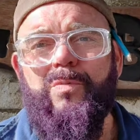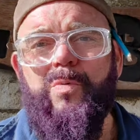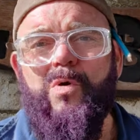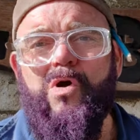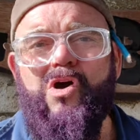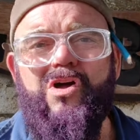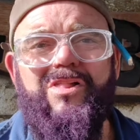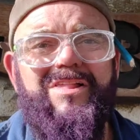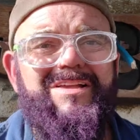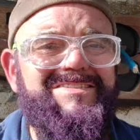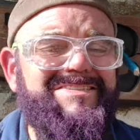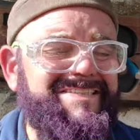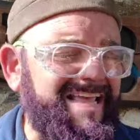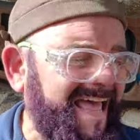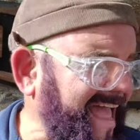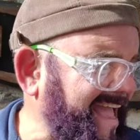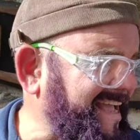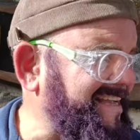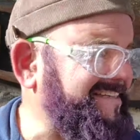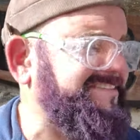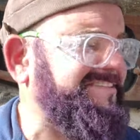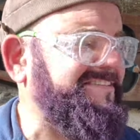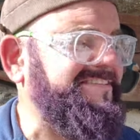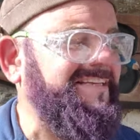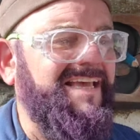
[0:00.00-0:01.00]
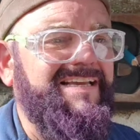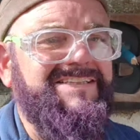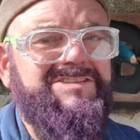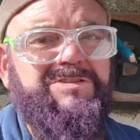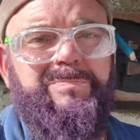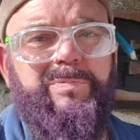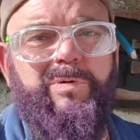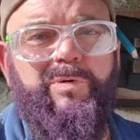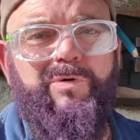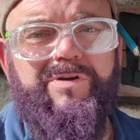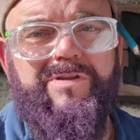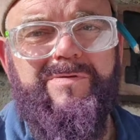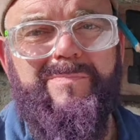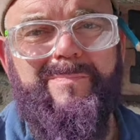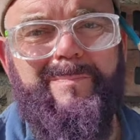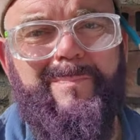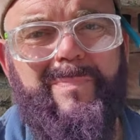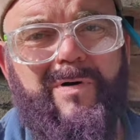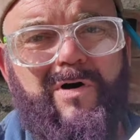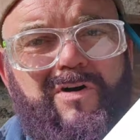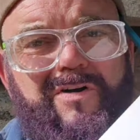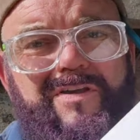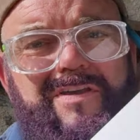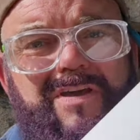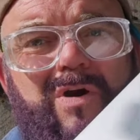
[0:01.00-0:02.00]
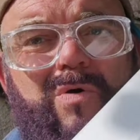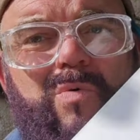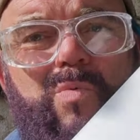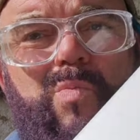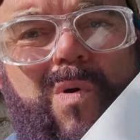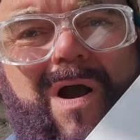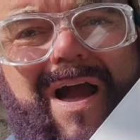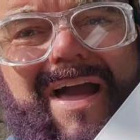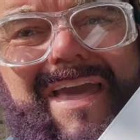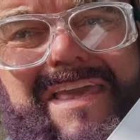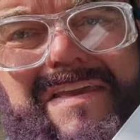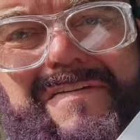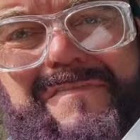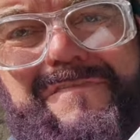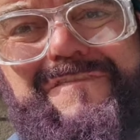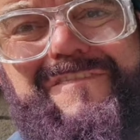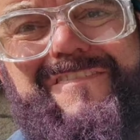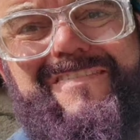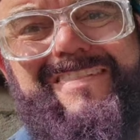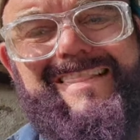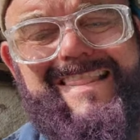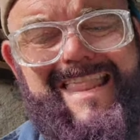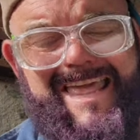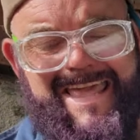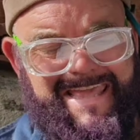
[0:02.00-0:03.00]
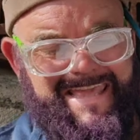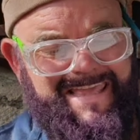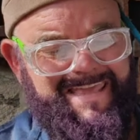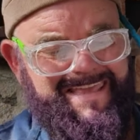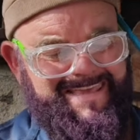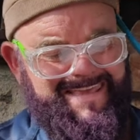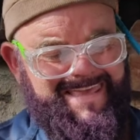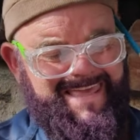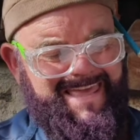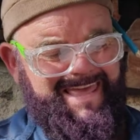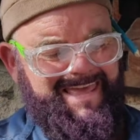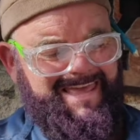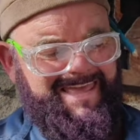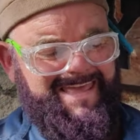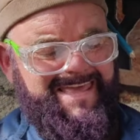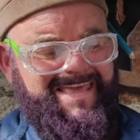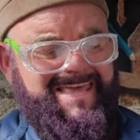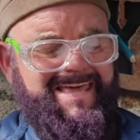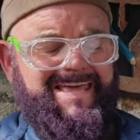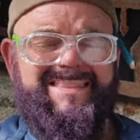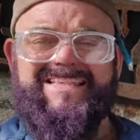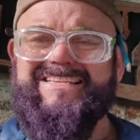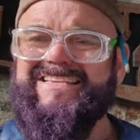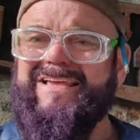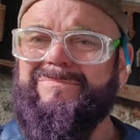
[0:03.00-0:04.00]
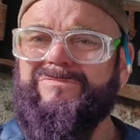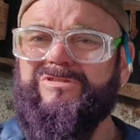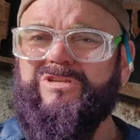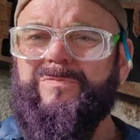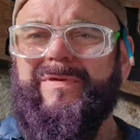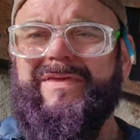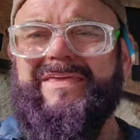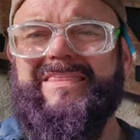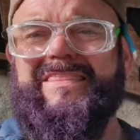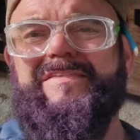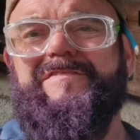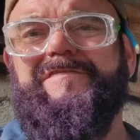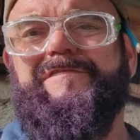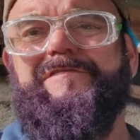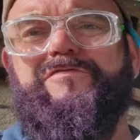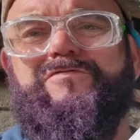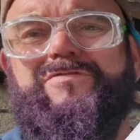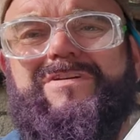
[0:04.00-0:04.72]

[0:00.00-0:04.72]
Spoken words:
the wireless access point by Wavelink. Yeah, and this happens to be the